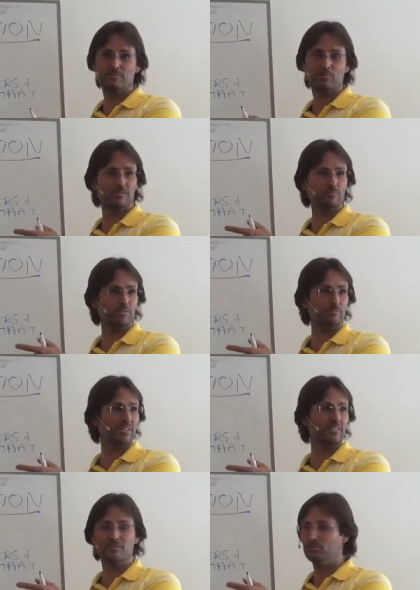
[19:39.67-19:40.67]
What would
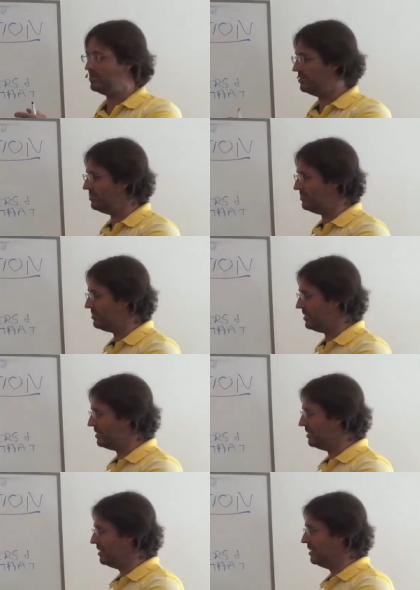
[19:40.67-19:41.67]
be the order, do you
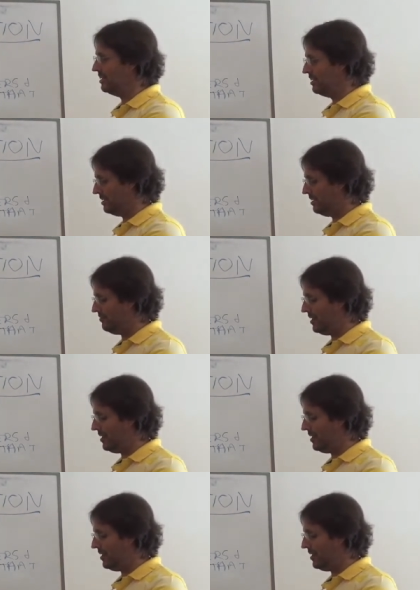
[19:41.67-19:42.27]
think? of